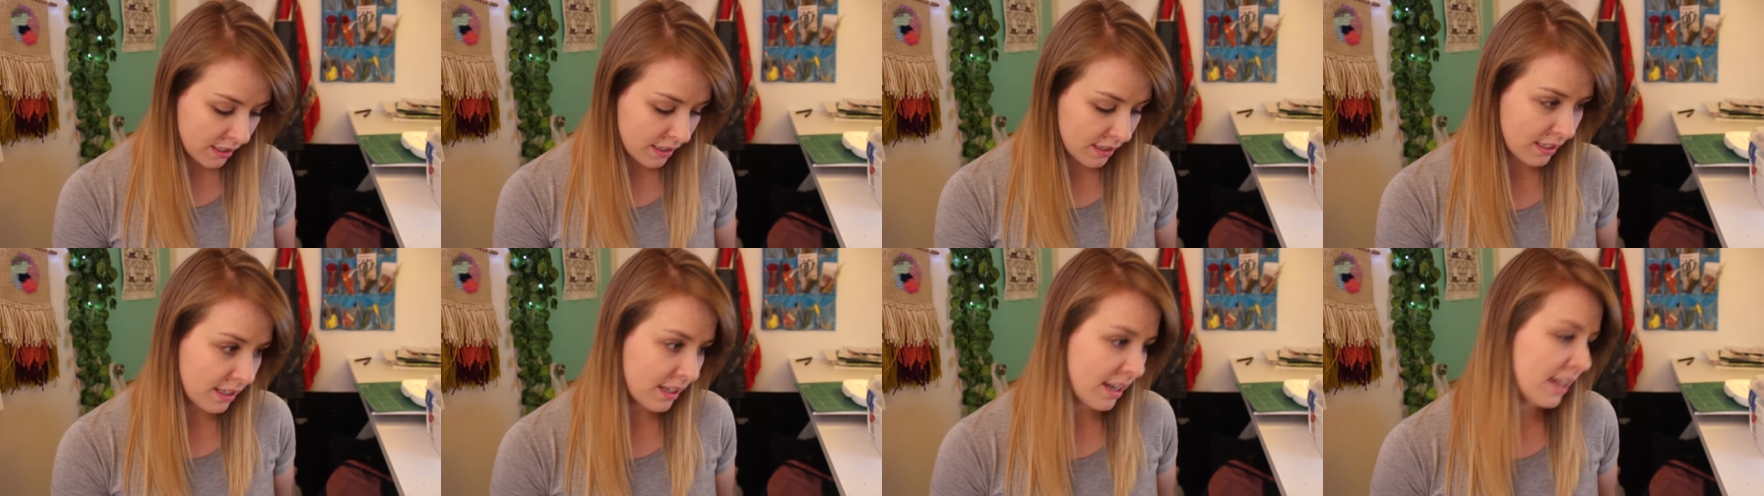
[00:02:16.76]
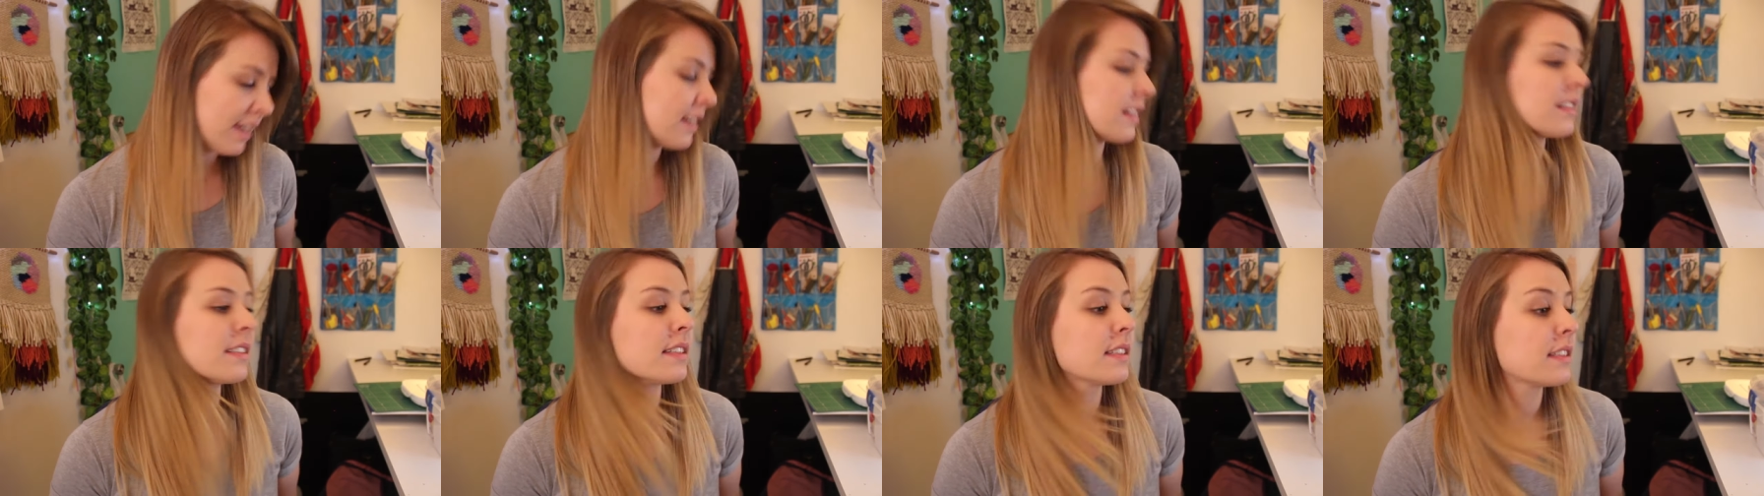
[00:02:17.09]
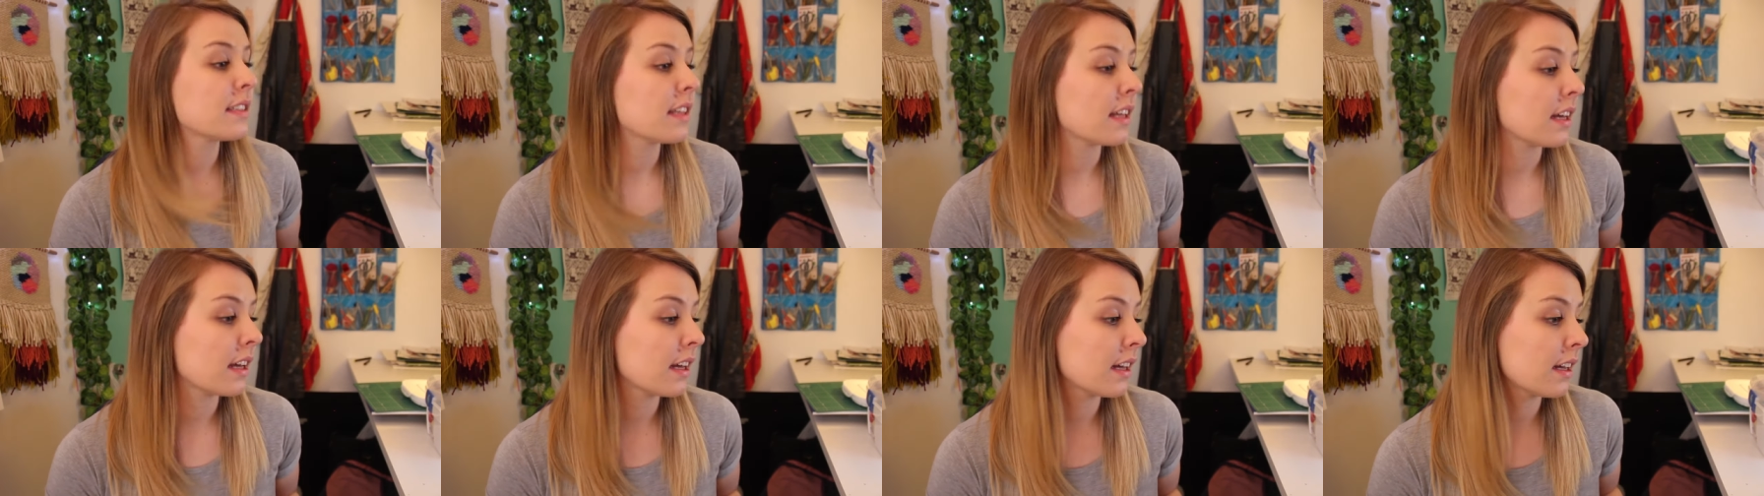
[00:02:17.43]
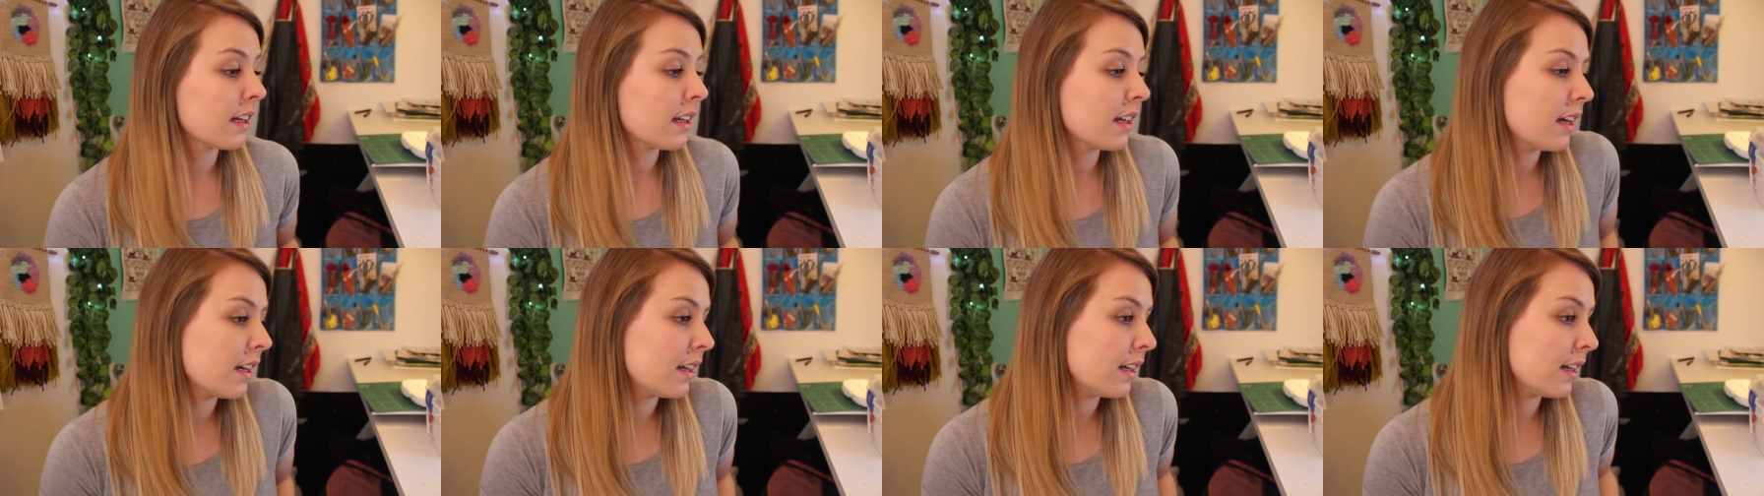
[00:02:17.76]
The next thing
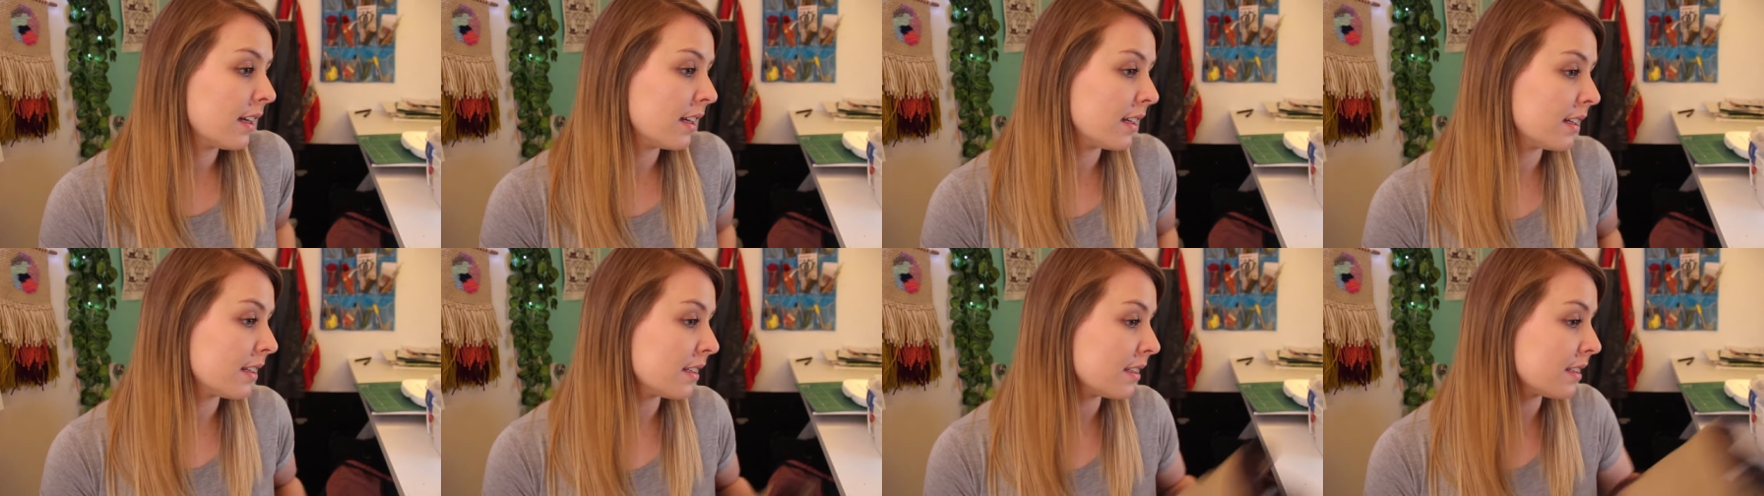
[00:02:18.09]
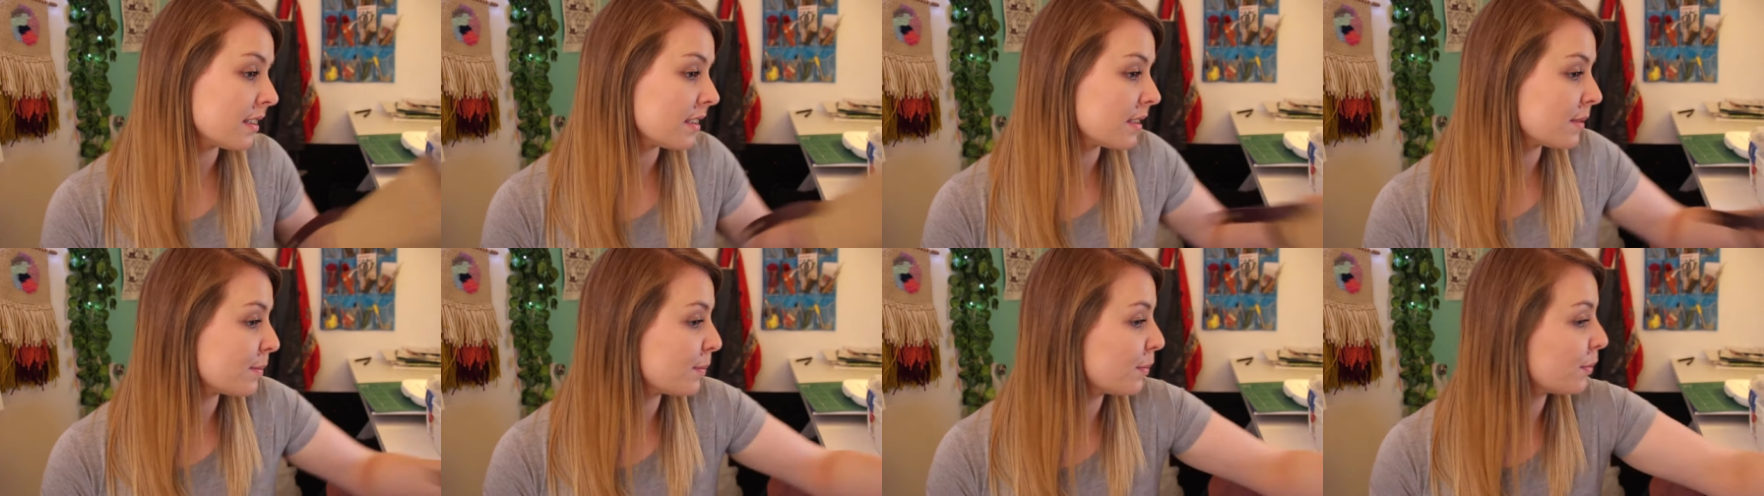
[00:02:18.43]
is